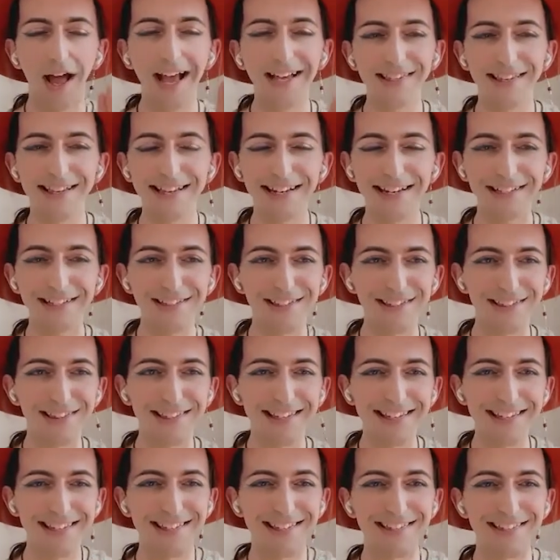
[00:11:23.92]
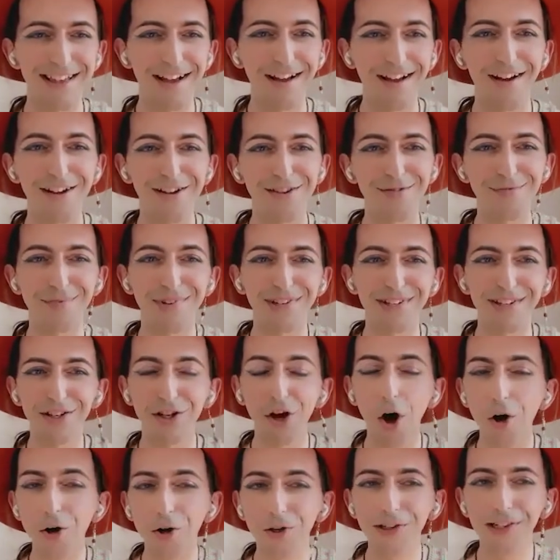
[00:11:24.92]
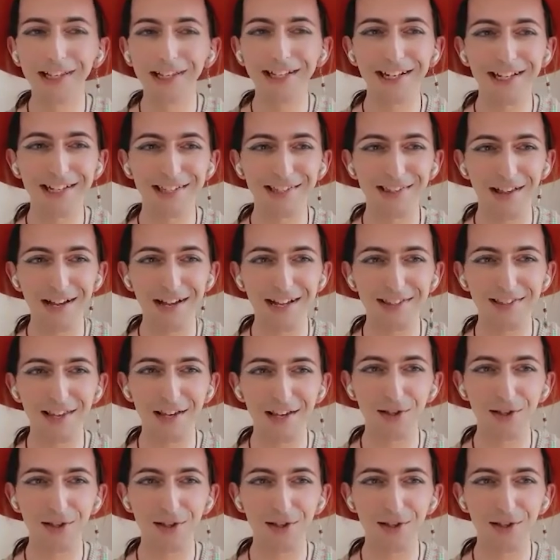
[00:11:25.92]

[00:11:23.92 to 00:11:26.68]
As I get into these code leaning slides,